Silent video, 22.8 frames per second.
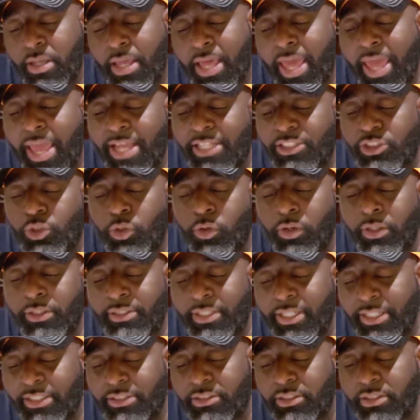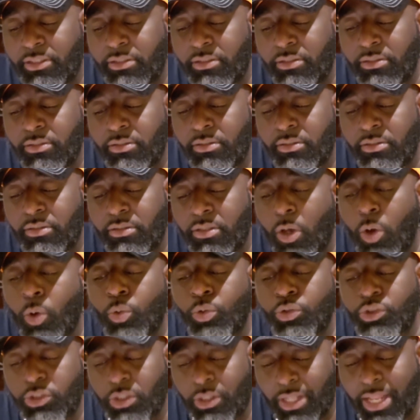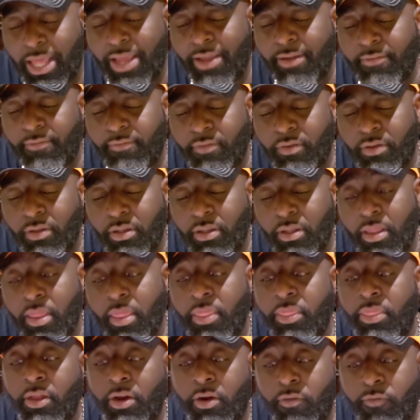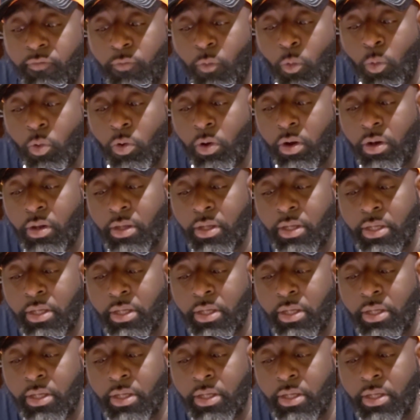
has your attention holds your life. Therefore,